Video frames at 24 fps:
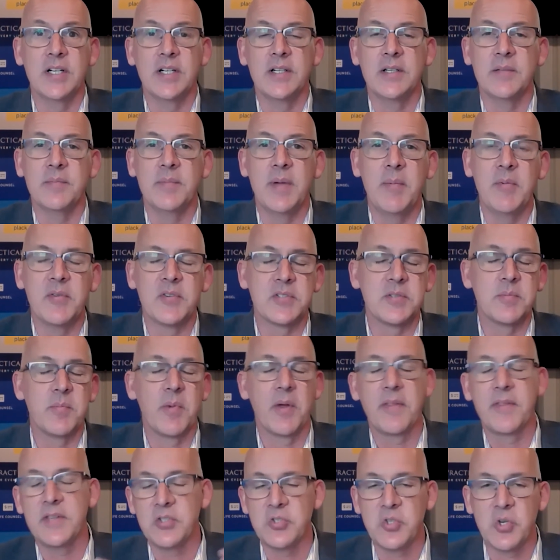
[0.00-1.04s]
Maybe there's some other
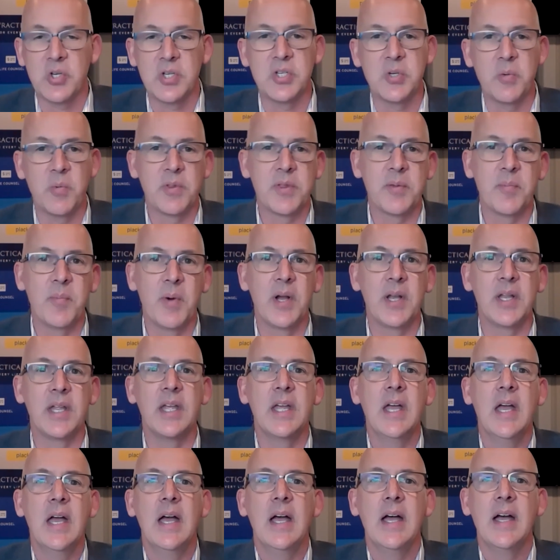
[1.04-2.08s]
things you can do with the money,
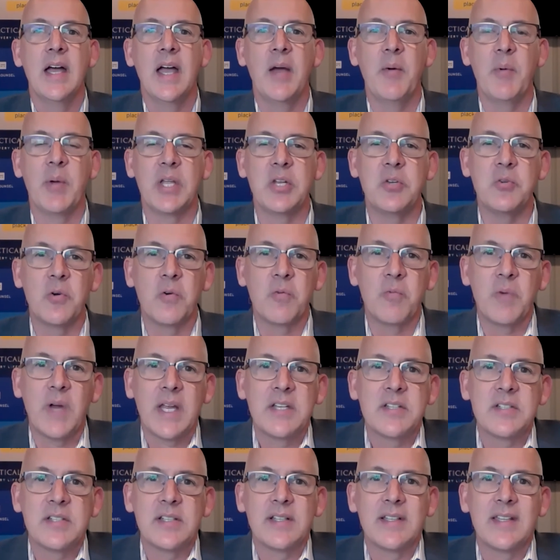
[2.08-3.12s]
and we can do a
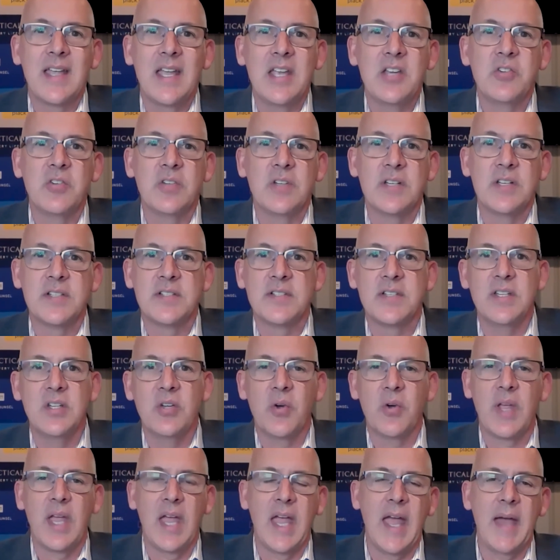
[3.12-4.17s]
reconciliation and see,
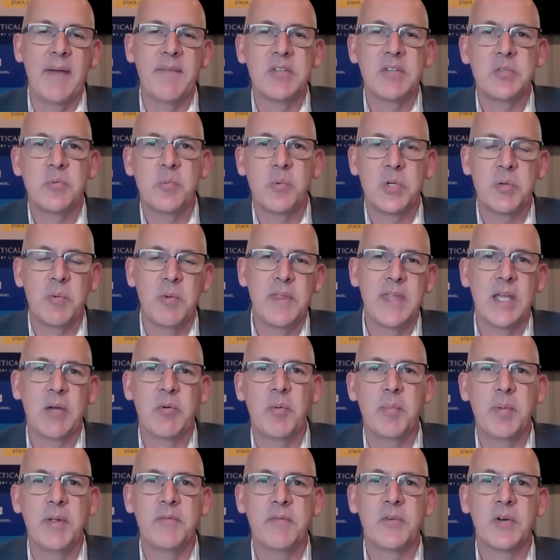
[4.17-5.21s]
okay, how much do we think will
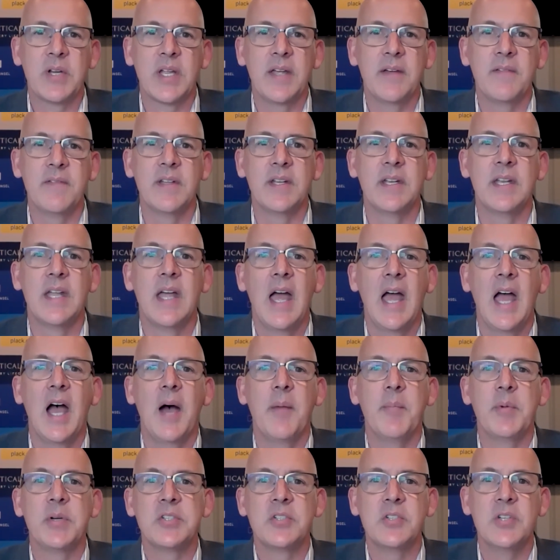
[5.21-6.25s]
be forgiven? How
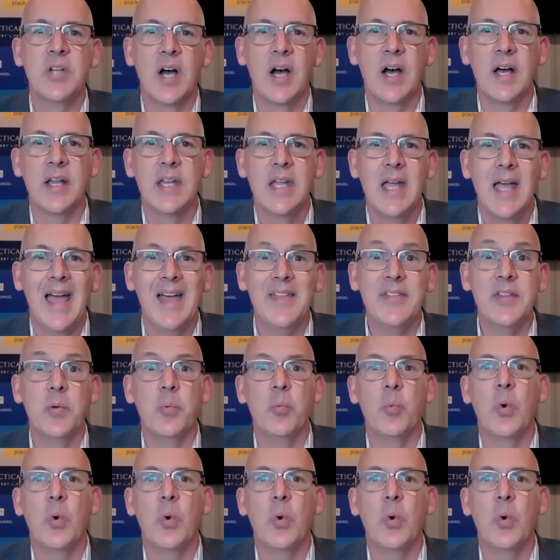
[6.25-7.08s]
much not? And then